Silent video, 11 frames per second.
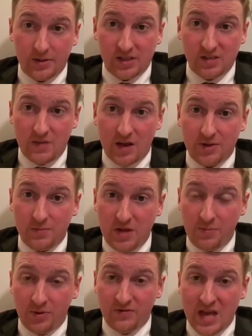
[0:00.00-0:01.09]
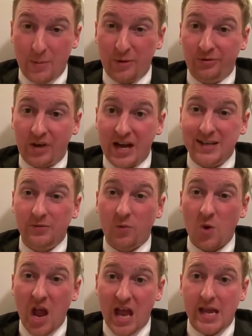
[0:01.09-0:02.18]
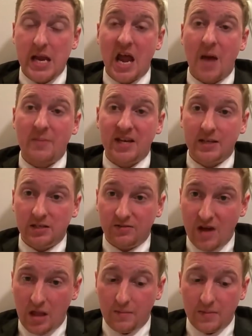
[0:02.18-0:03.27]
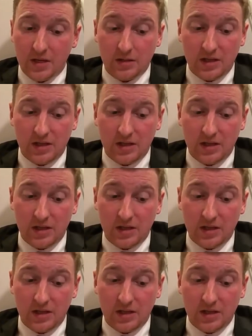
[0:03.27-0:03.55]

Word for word: It's about the people of Yemen fighting for economic development.